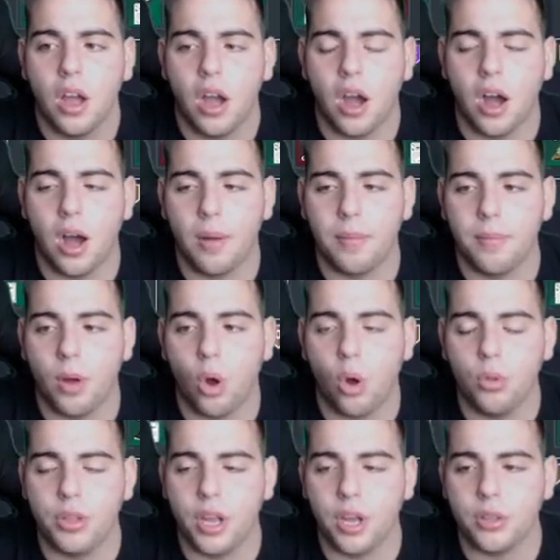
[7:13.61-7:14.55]
Um,
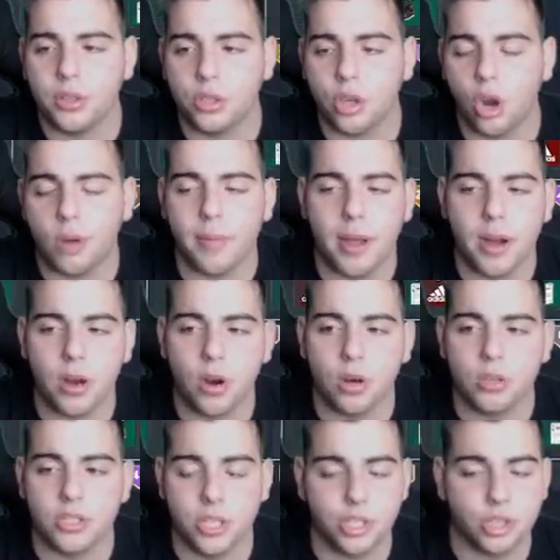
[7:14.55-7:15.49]
only other Dark Matter
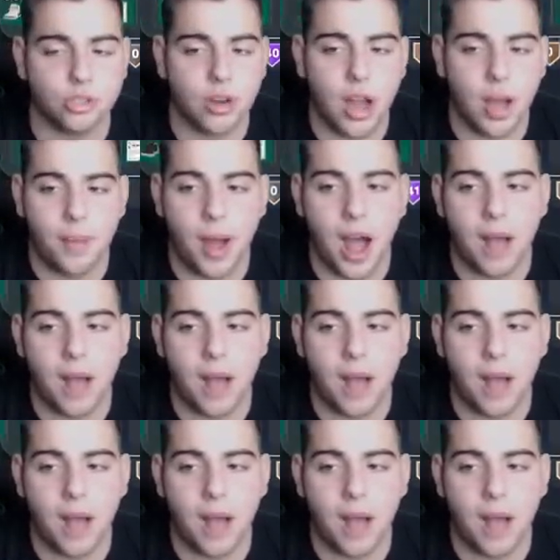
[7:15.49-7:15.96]
cards they could drop,